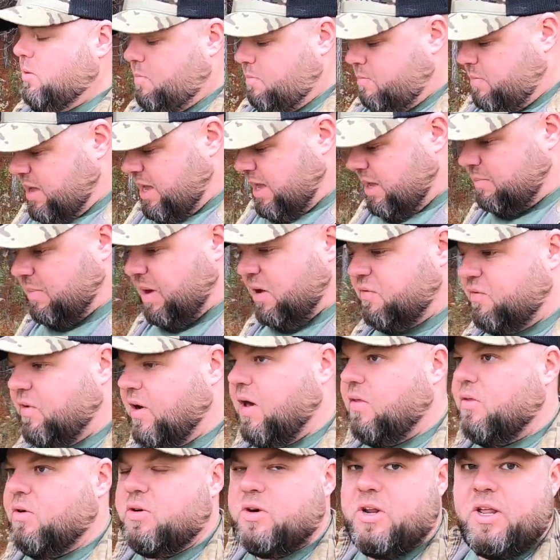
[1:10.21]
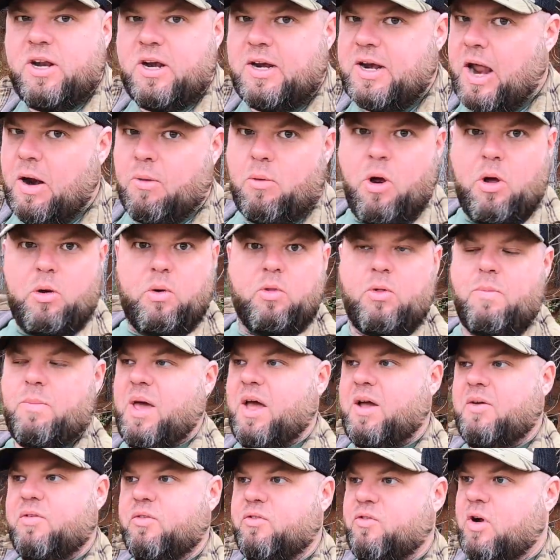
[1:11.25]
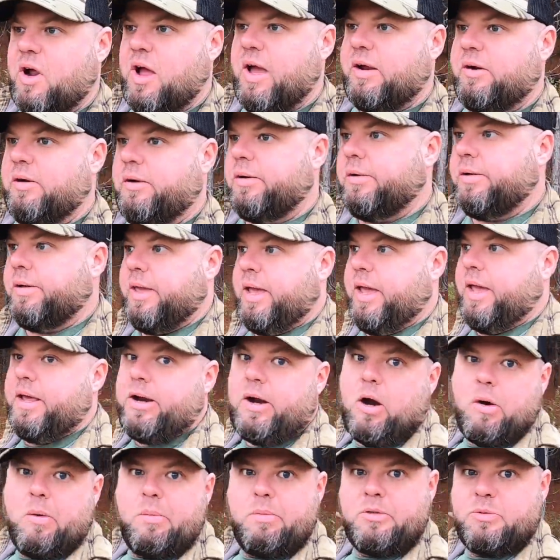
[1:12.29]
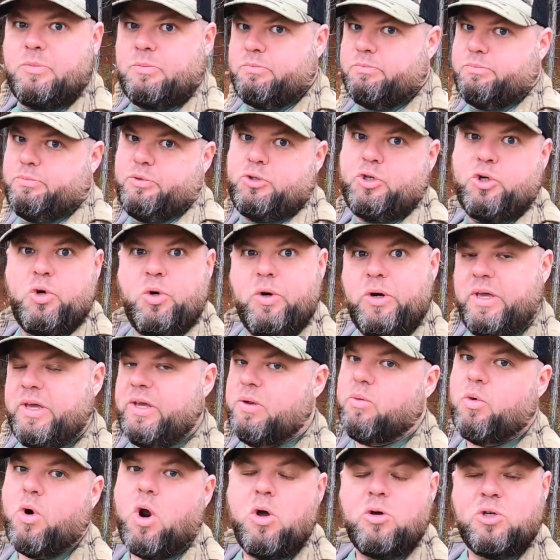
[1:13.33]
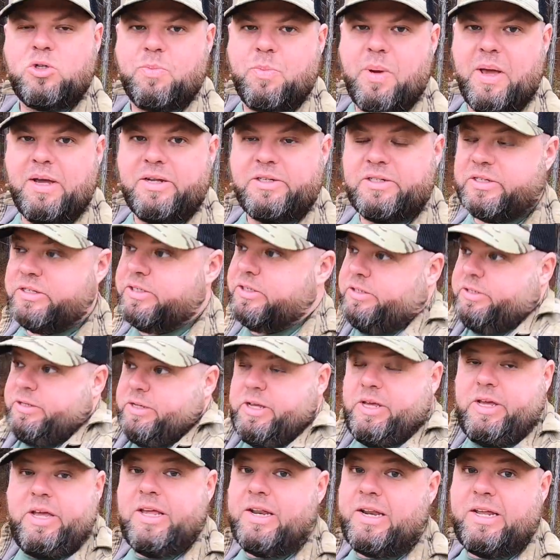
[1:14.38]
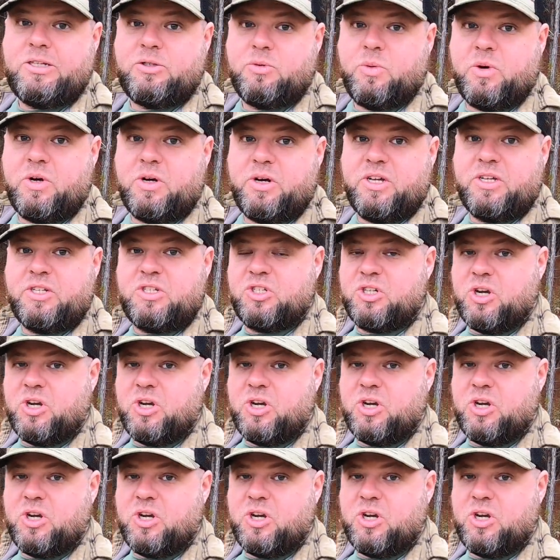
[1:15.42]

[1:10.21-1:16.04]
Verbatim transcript: me and my father did it, and I rode on the back of a tractor, and our tree row spacing, it is what it is.